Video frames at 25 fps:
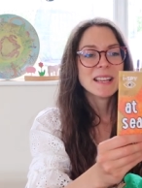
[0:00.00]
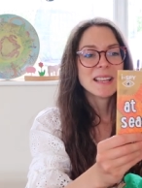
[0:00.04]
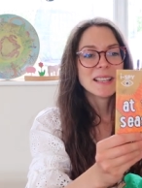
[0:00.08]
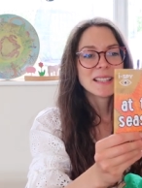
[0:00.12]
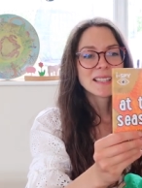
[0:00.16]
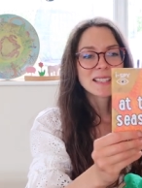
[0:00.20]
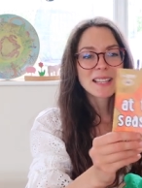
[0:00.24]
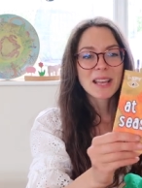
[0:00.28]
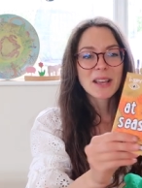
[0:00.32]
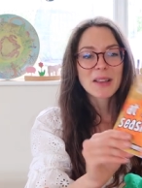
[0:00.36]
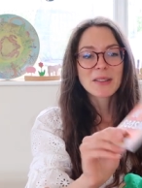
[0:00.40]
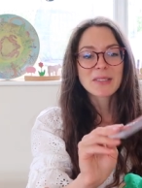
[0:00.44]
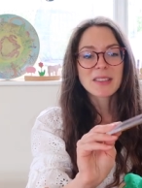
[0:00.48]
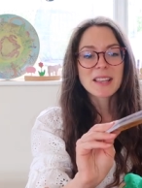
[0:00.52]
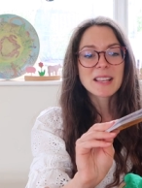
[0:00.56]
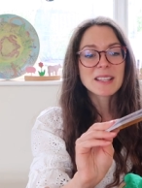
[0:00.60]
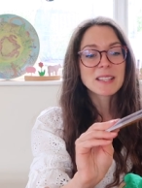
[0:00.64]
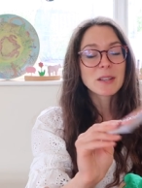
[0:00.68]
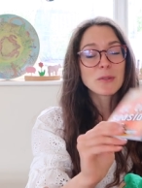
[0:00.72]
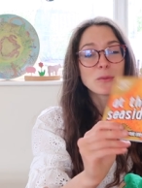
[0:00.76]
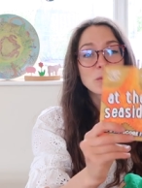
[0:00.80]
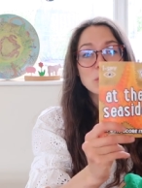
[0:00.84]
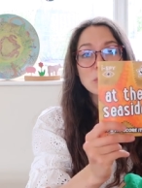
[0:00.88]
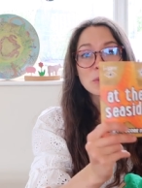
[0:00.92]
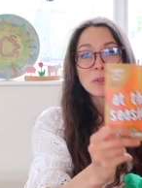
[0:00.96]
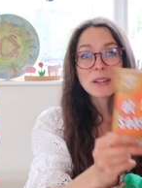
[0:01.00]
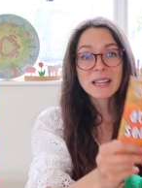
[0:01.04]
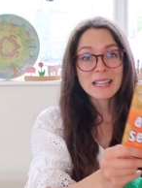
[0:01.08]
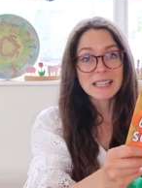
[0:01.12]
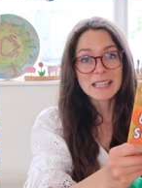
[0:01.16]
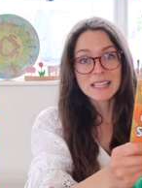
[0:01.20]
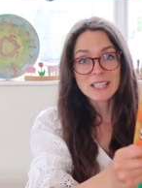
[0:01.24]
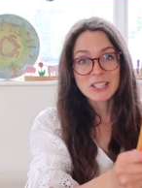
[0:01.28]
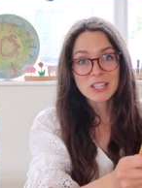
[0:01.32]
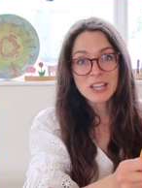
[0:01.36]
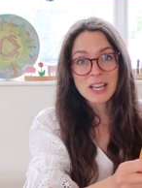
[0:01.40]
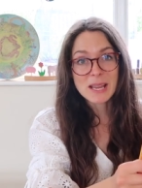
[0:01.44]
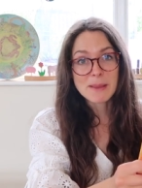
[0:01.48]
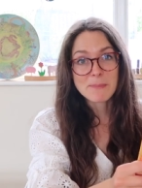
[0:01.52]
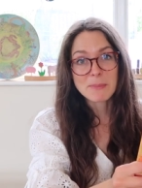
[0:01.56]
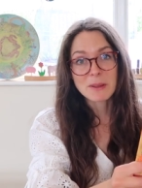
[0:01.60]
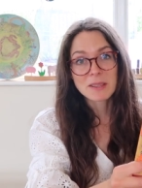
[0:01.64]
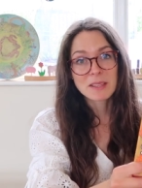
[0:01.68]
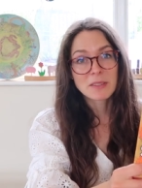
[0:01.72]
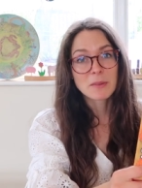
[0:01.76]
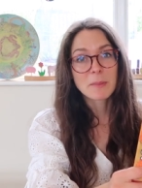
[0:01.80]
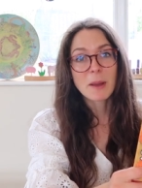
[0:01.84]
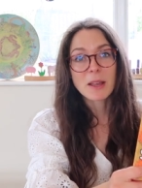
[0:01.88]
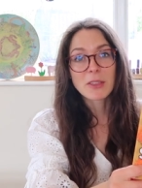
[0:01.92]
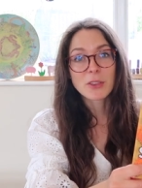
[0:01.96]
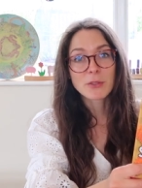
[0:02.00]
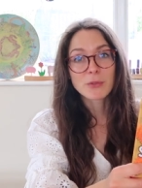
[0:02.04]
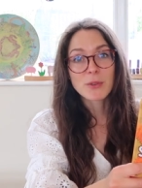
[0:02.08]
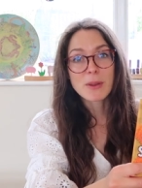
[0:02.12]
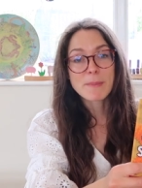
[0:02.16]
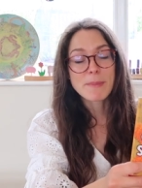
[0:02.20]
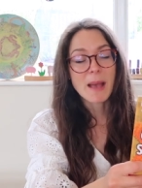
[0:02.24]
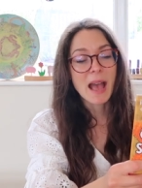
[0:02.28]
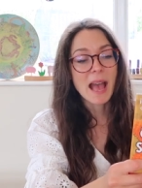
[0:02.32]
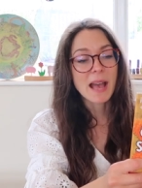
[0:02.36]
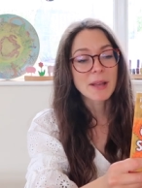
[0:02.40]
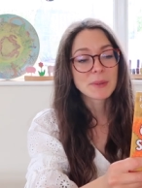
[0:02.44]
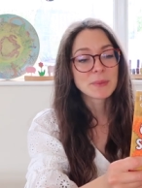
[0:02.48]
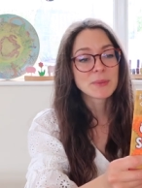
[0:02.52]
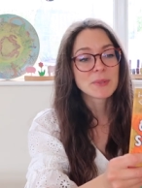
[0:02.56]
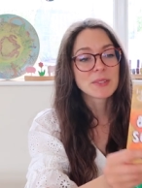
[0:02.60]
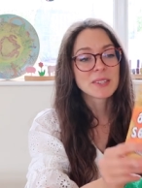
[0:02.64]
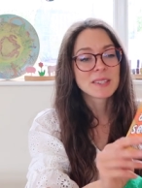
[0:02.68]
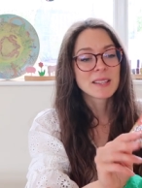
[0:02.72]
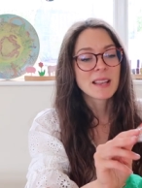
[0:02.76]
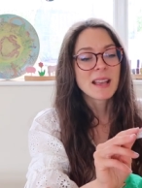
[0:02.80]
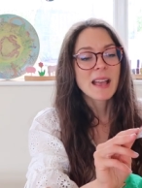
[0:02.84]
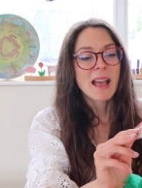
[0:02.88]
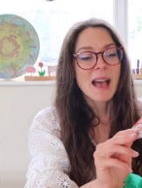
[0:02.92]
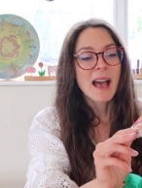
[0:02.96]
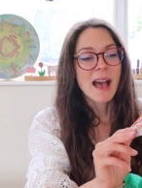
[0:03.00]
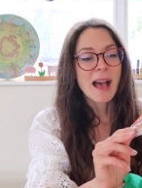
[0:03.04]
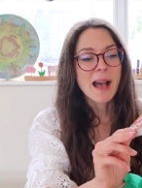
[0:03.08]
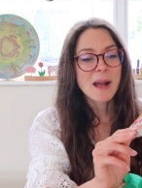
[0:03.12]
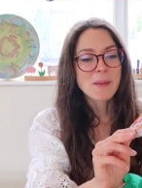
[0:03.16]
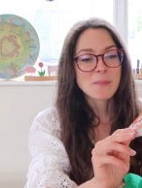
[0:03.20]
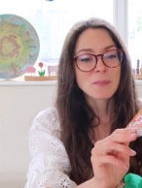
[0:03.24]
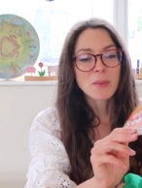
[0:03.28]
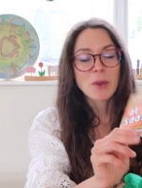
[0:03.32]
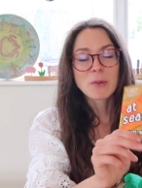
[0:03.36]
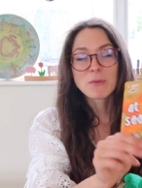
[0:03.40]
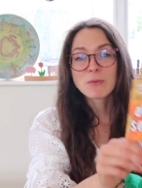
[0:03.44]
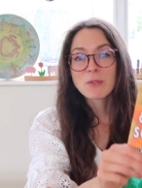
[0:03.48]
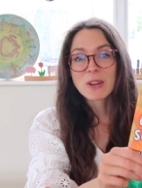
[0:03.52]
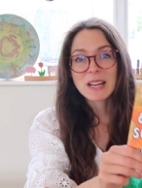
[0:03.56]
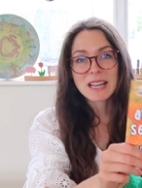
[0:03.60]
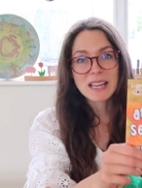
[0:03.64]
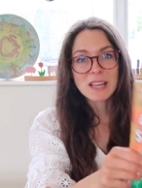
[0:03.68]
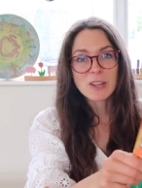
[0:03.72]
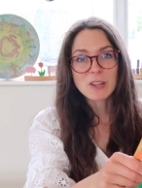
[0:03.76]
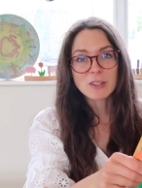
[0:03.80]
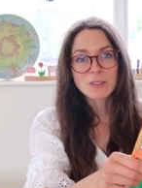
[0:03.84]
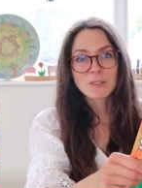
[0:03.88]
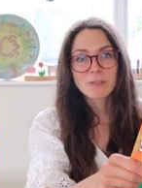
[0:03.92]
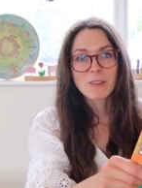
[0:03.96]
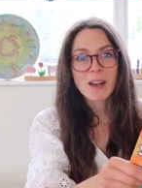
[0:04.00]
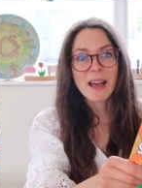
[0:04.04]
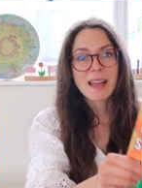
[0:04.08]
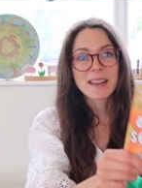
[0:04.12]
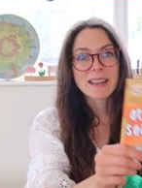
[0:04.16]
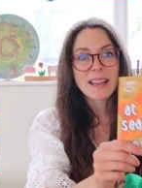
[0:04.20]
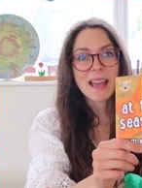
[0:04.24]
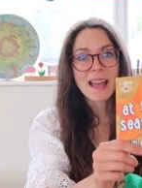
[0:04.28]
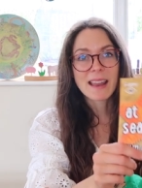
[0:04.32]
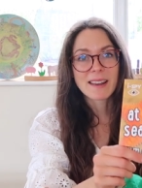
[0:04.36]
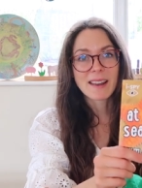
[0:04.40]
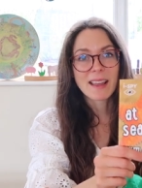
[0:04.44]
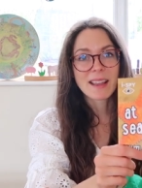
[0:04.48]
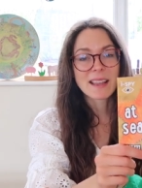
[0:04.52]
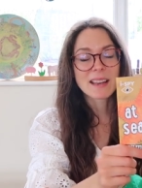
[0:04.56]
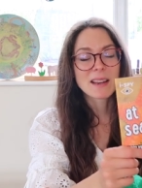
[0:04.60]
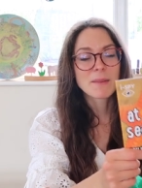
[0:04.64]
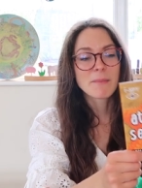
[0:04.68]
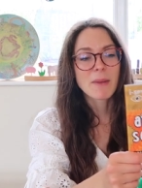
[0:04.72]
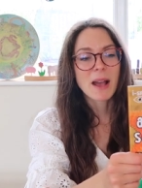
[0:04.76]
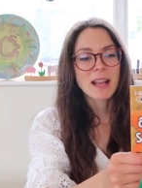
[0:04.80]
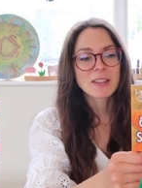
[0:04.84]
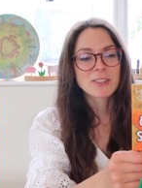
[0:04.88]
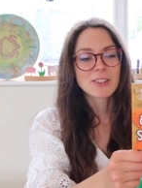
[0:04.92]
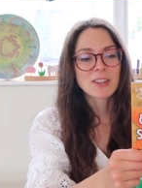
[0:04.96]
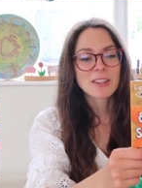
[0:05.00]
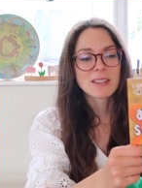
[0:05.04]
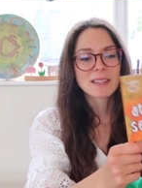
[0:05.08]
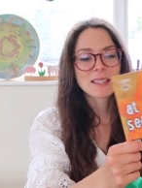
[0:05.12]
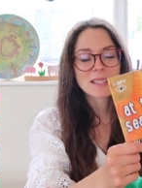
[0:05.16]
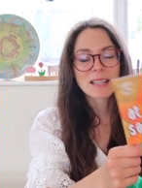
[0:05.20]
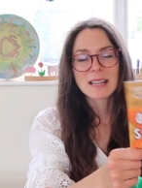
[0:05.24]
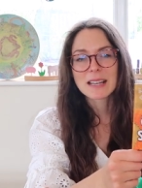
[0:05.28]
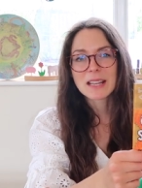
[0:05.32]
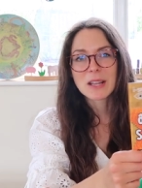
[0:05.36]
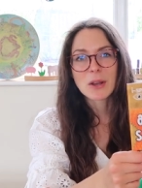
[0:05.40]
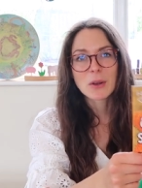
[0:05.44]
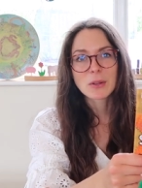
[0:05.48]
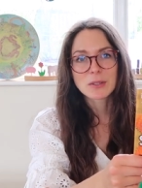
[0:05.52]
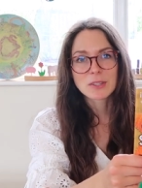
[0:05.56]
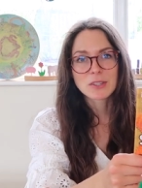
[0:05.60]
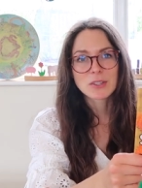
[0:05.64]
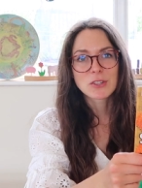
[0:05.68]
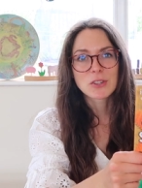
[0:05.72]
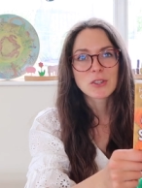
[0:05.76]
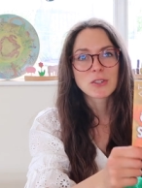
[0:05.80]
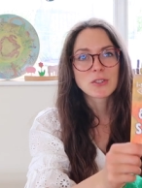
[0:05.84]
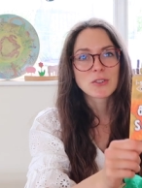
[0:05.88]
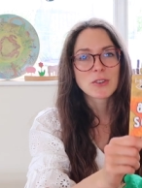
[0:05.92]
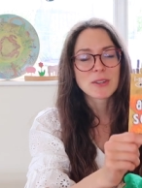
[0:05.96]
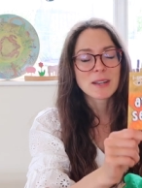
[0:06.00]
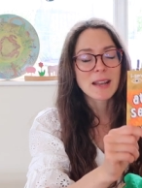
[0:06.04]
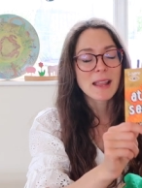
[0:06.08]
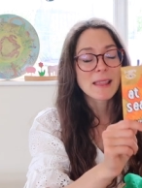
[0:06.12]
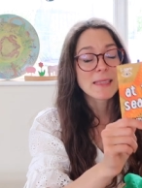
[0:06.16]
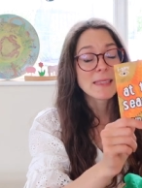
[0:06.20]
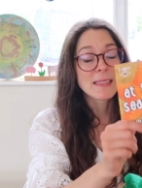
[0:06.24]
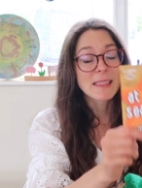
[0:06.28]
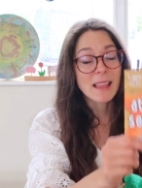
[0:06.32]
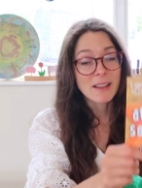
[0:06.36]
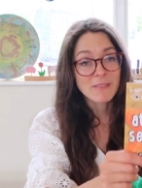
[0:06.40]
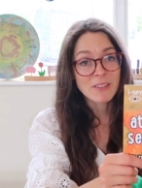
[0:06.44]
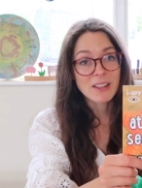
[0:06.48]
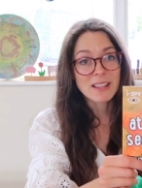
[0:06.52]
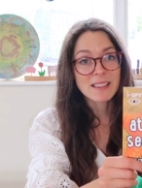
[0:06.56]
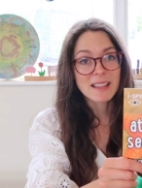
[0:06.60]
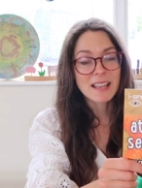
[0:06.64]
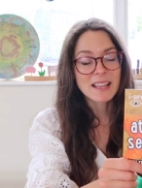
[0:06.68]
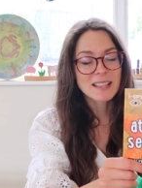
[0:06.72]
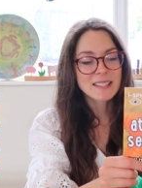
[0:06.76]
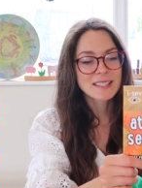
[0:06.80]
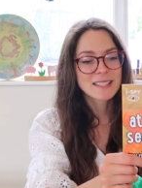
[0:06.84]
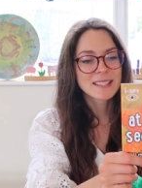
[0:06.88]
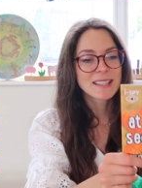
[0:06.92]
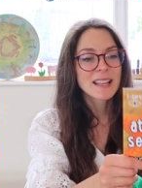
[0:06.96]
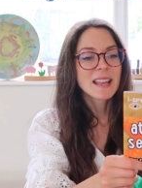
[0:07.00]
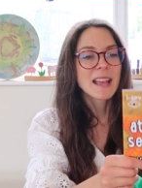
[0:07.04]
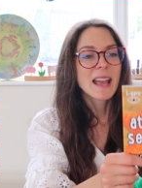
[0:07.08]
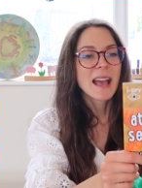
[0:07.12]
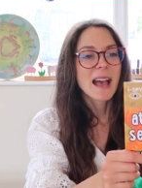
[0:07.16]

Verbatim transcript: So these are really cheap, I think about three pounds, um, but really good fun. And I can imagine slightly older children loving this.